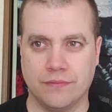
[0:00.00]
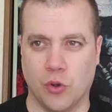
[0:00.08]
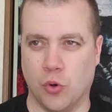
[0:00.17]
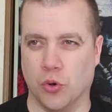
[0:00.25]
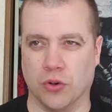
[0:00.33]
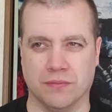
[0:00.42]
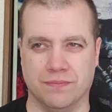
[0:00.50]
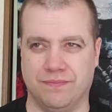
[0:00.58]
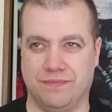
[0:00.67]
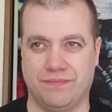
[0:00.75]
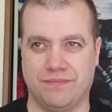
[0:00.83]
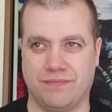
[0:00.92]
Or
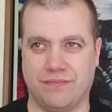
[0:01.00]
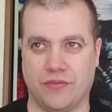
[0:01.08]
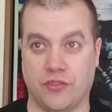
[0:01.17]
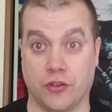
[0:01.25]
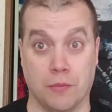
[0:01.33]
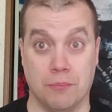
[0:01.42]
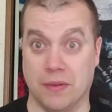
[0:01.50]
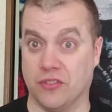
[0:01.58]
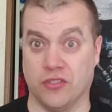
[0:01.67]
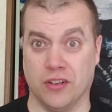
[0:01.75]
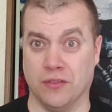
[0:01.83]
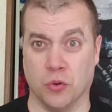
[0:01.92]

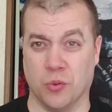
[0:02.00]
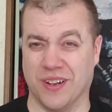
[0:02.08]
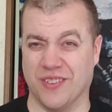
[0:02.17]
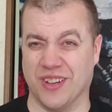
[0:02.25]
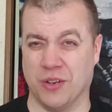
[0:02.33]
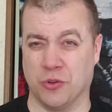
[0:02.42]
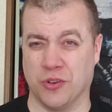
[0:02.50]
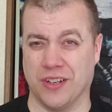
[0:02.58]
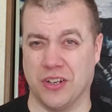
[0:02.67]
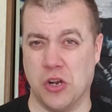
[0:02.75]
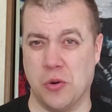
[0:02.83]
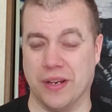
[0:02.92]
submissive, or whatever they were trying to
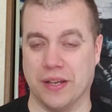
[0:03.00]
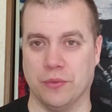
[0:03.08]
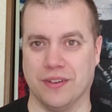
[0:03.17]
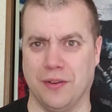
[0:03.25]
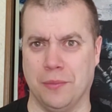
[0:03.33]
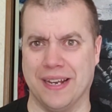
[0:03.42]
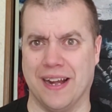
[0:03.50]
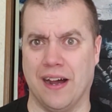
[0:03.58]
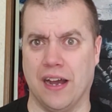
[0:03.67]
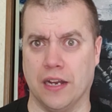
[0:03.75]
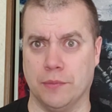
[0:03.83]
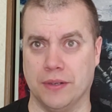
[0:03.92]
go with. It was a little bit
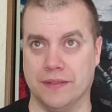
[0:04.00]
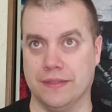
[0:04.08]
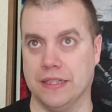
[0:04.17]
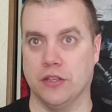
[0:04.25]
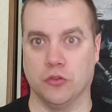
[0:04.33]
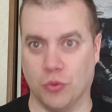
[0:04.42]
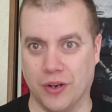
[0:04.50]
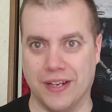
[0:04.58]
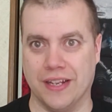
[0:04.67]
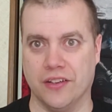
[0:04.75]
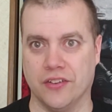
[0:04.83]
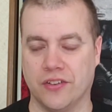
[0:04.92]
odd, but it is what
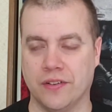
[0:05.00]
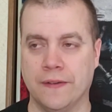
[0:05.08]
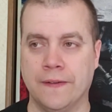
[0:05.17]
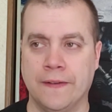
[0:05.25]
it is.